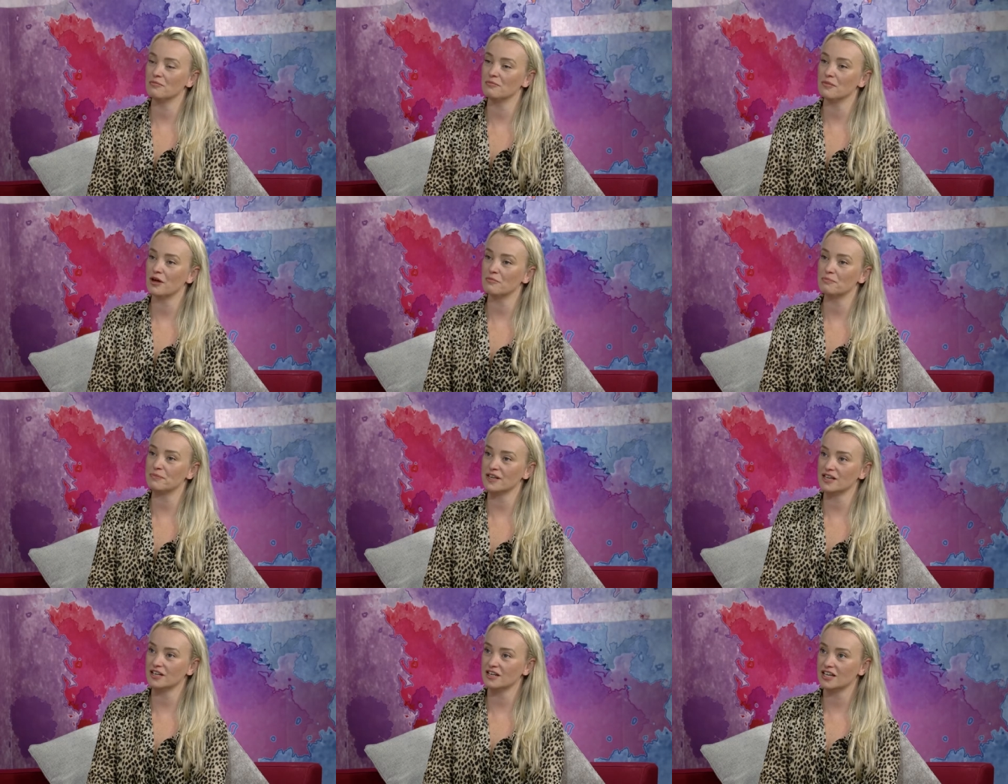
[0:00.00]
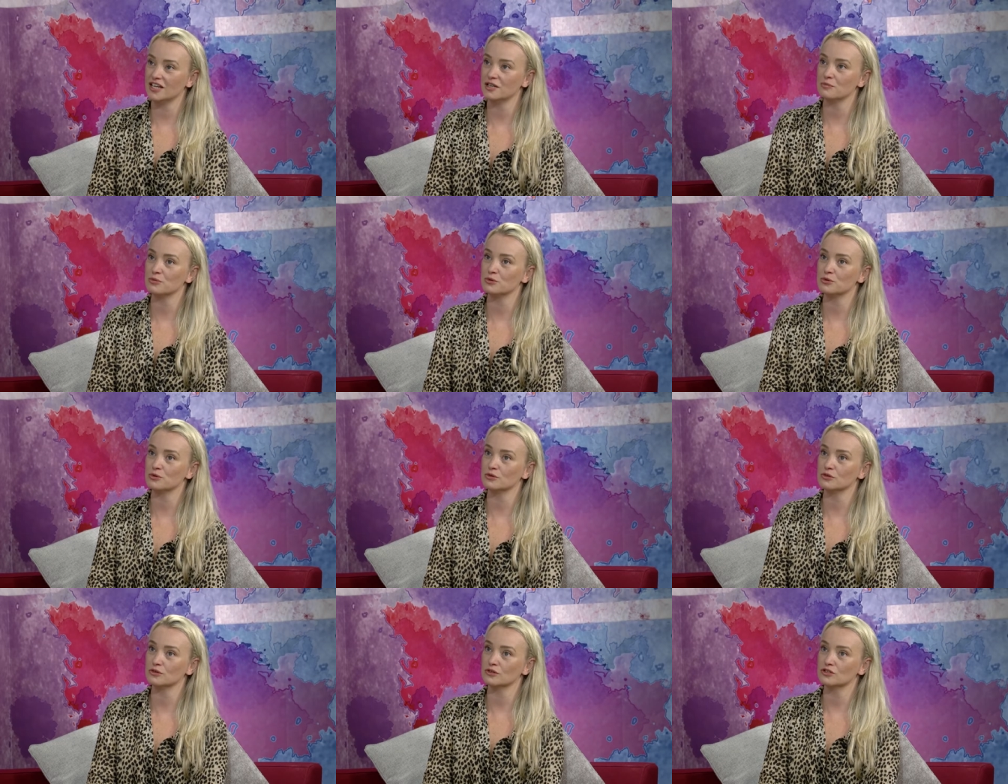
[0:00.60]
Being
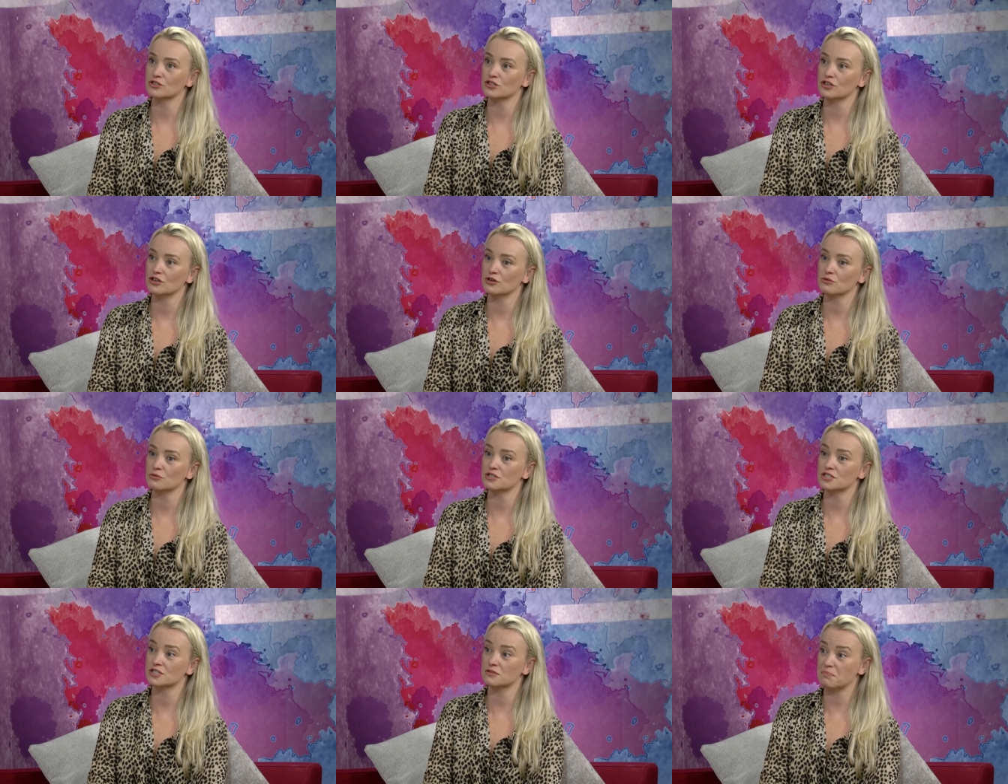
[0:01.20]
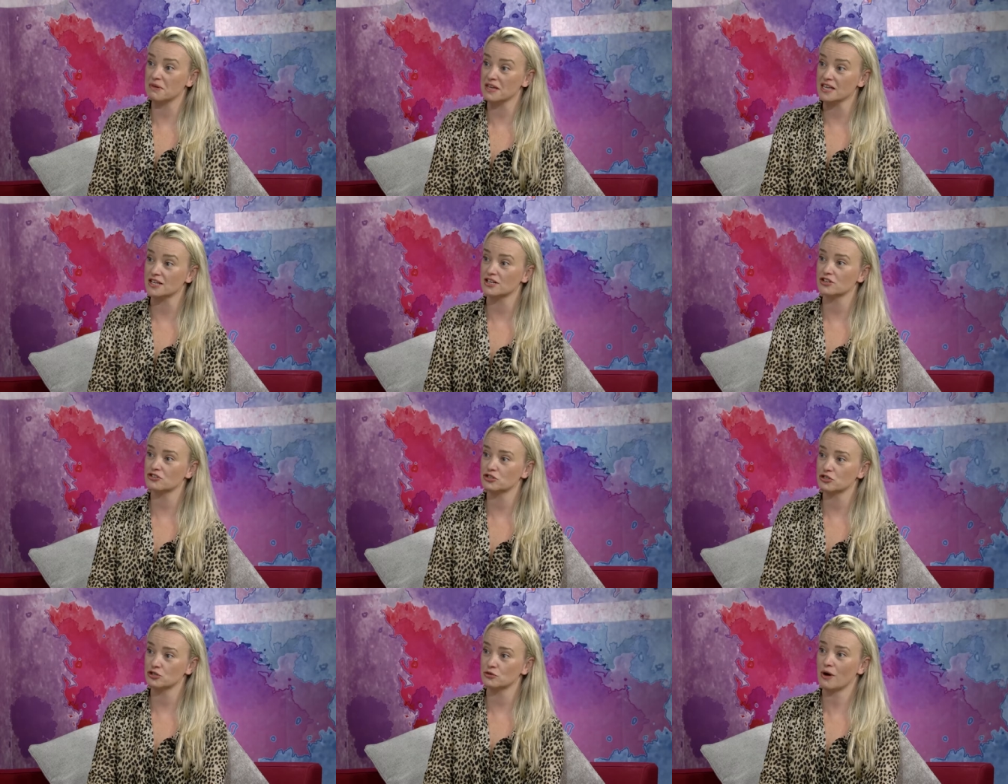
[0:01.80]
able to
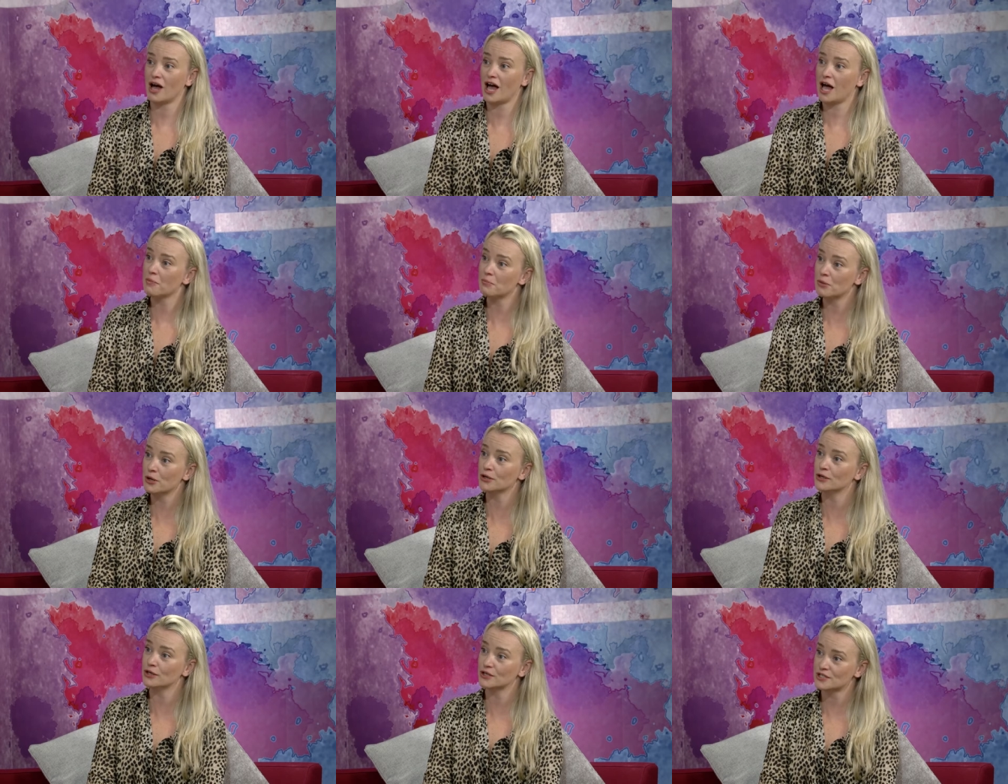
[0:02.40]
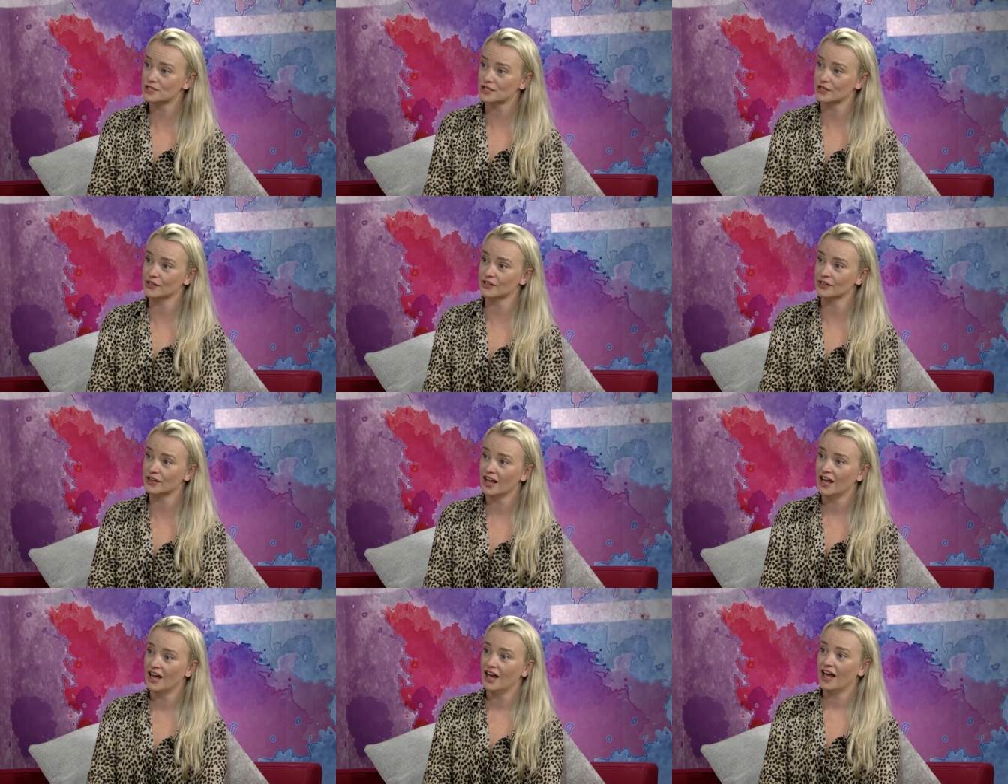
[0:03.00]
speak to a person
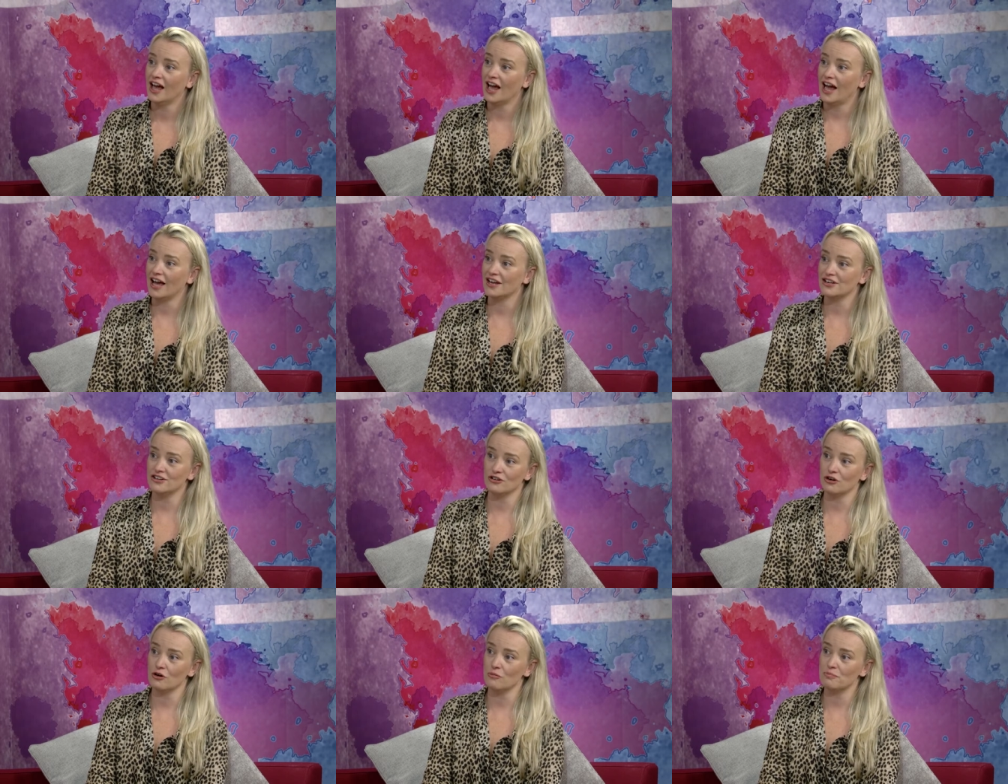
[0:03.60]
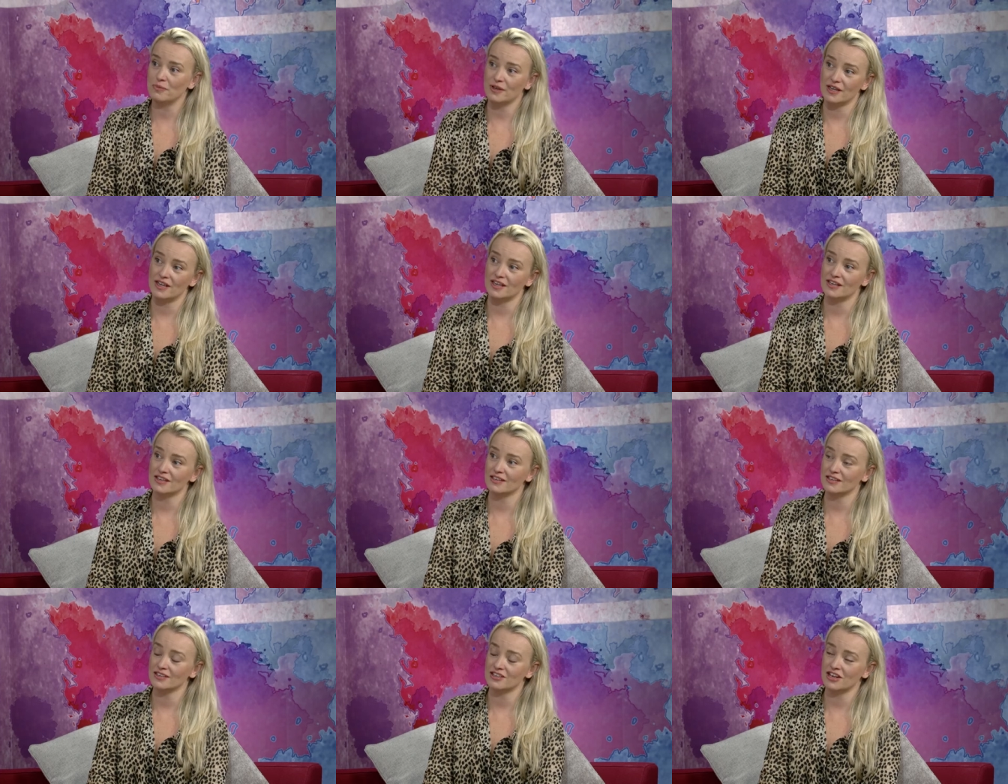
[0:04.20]
and not
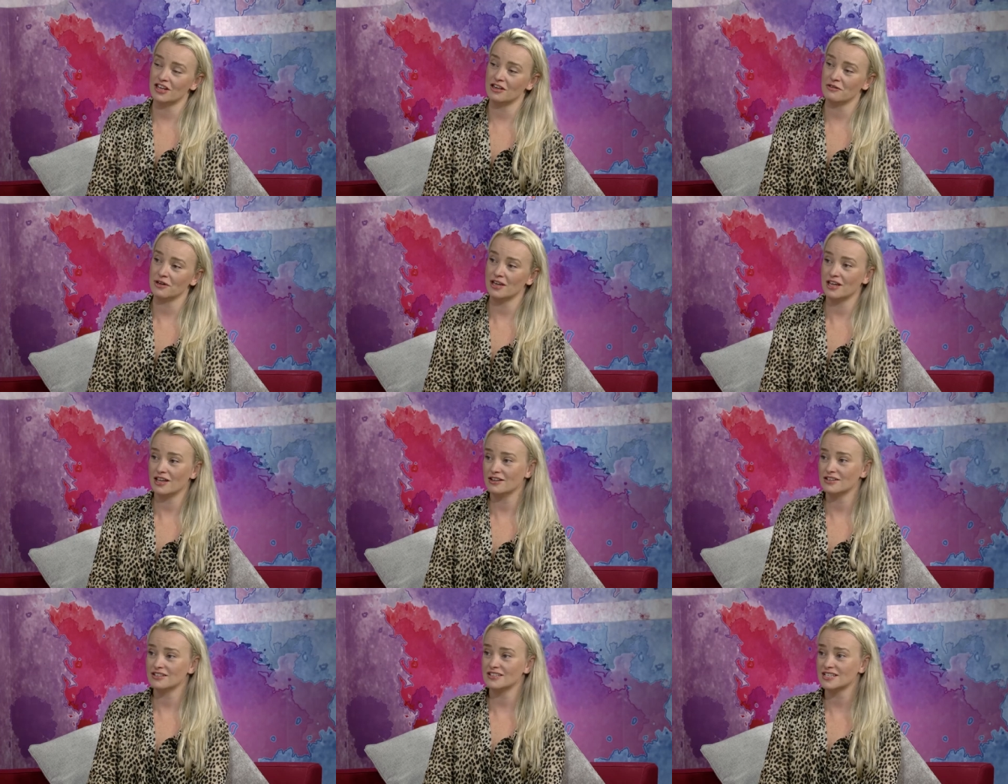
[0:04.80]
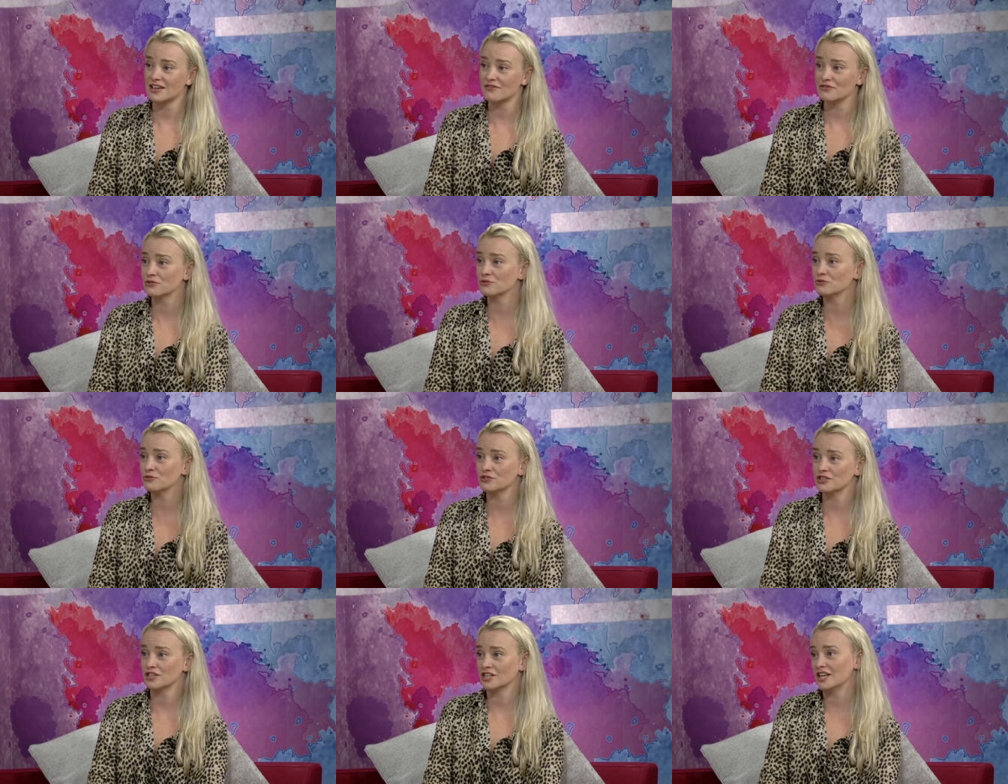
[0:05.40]
be, you know, it's
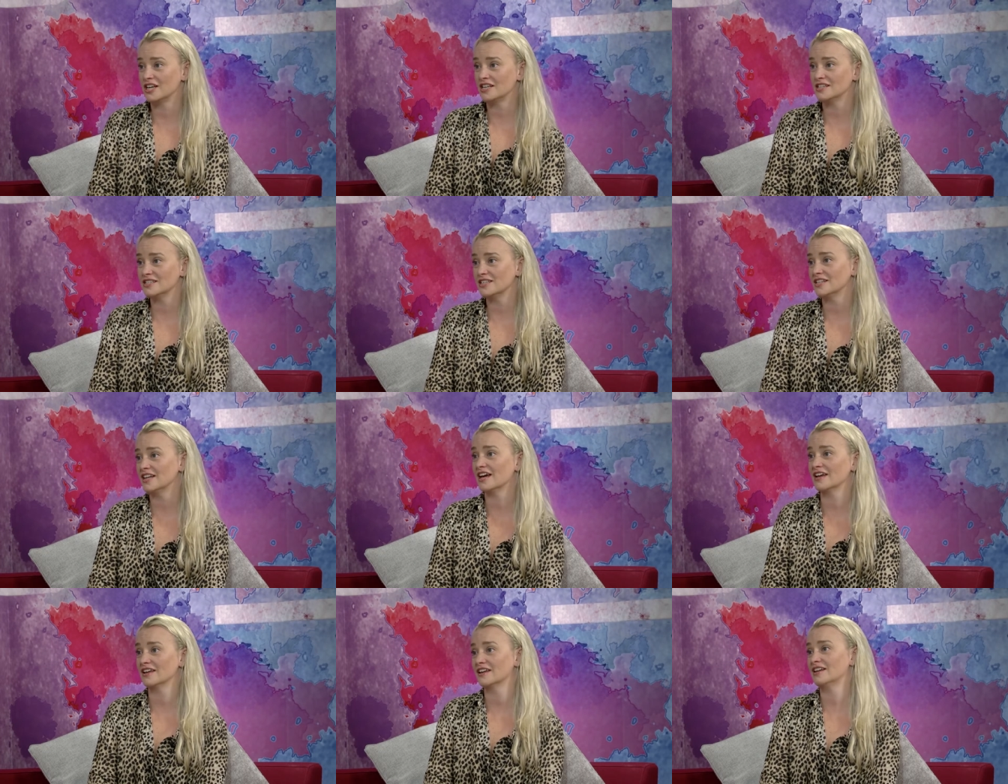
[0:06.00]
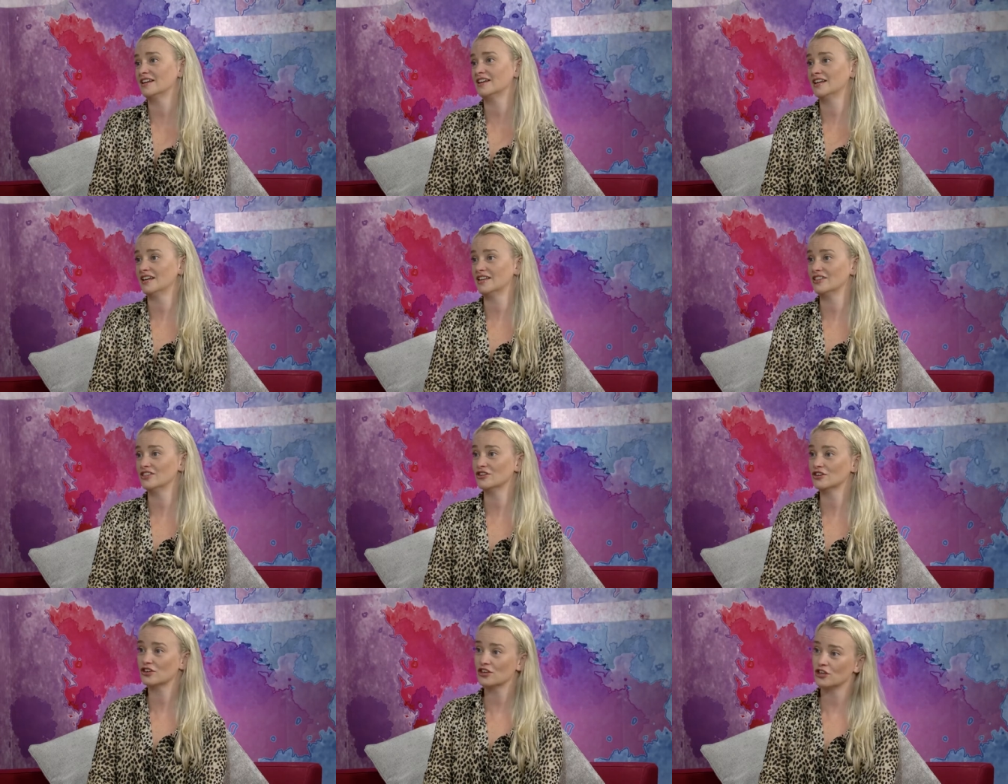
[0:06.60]
789
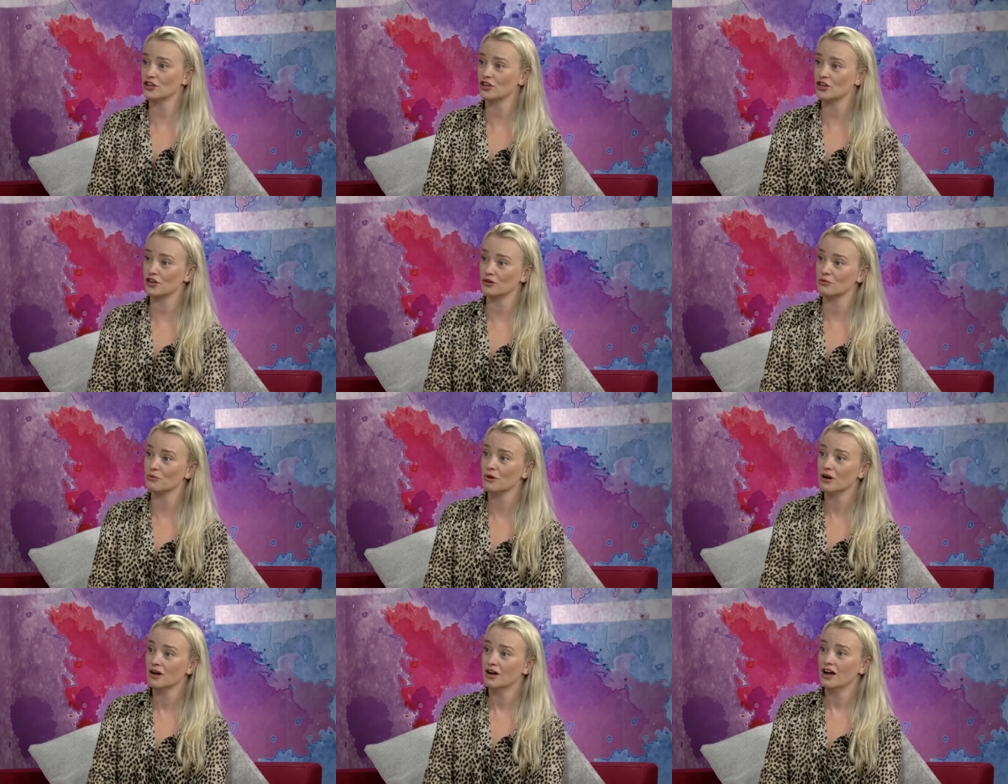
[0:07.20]
in the queue